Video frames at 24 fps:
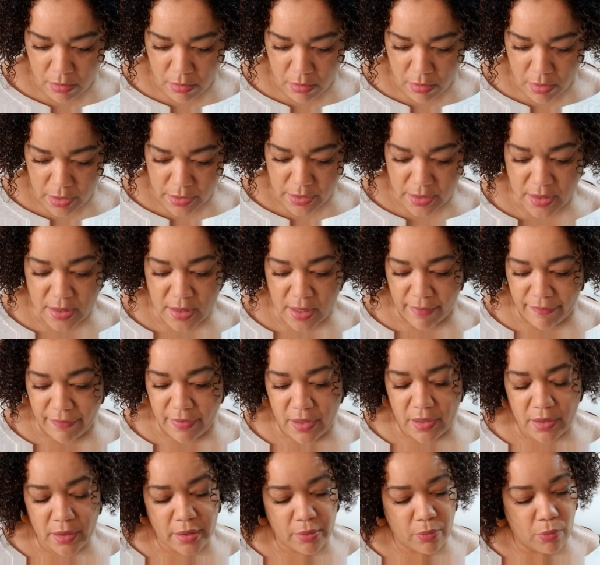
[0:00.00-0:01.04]
It's
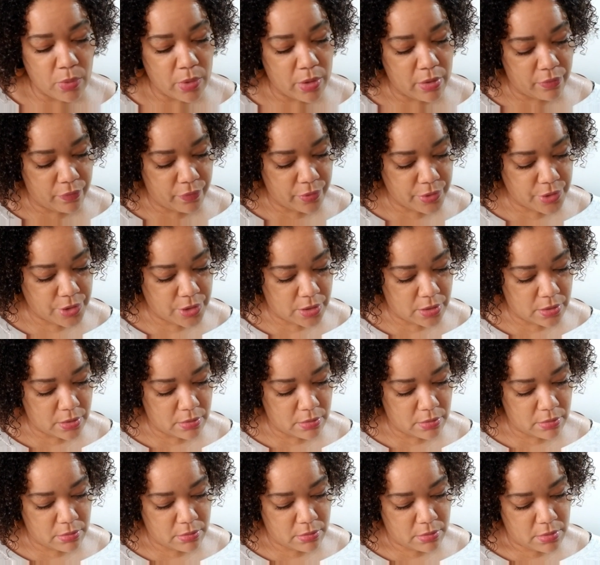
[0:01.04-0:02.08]
definitely
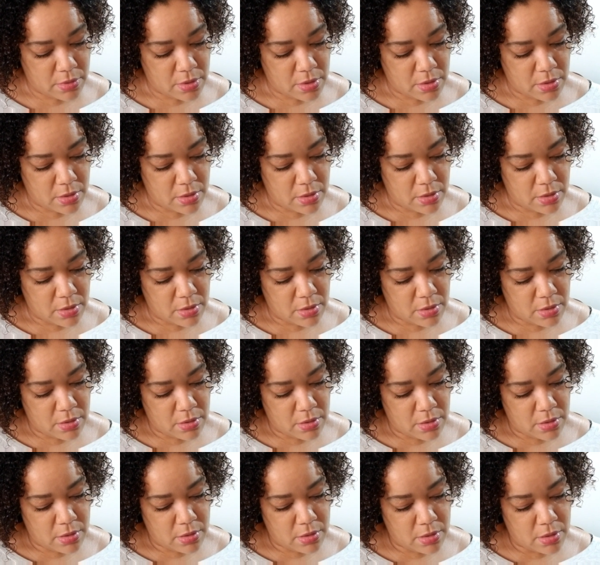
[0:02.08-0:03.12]
1/2.
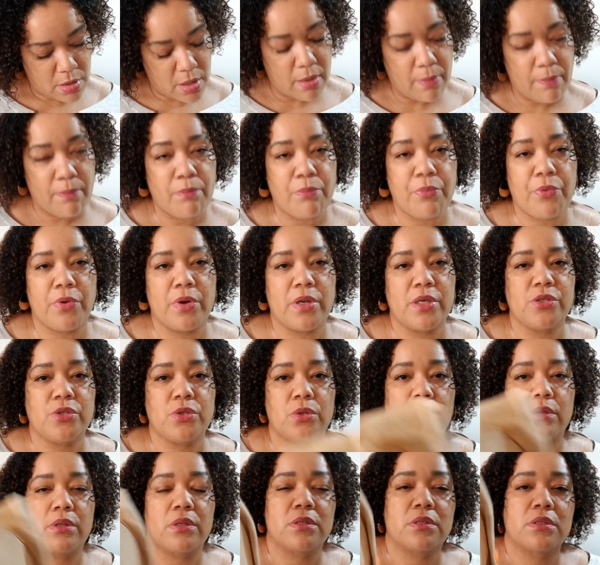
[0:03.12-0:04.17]
I'm pretty
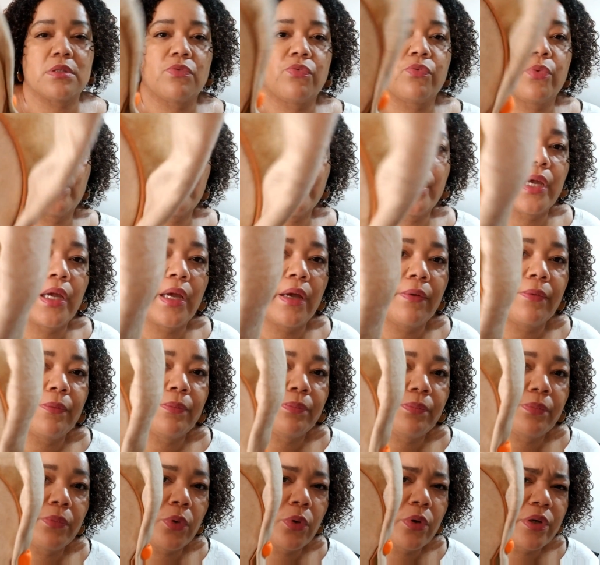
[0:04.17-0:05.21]
sure this is 40 count.
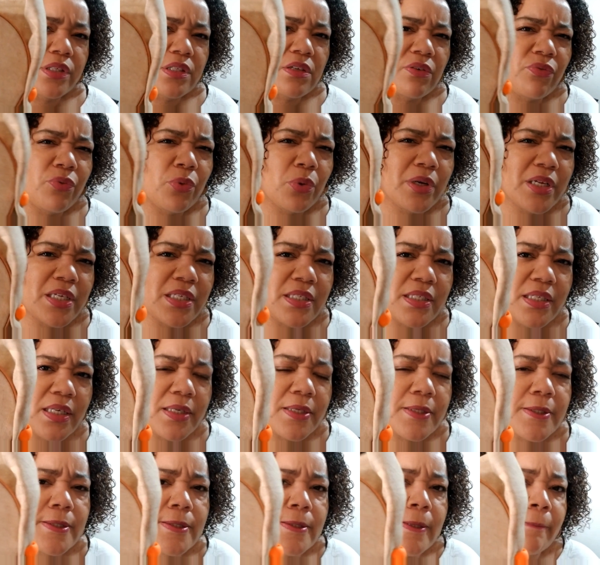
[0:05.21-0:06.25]
Or is it
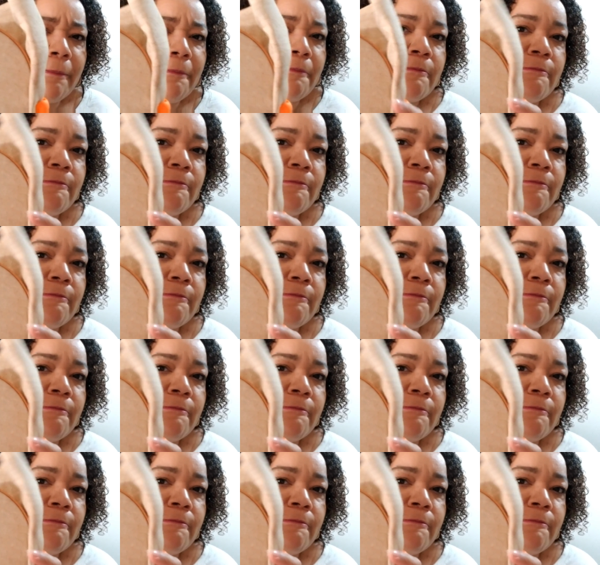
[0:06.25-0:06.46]
46?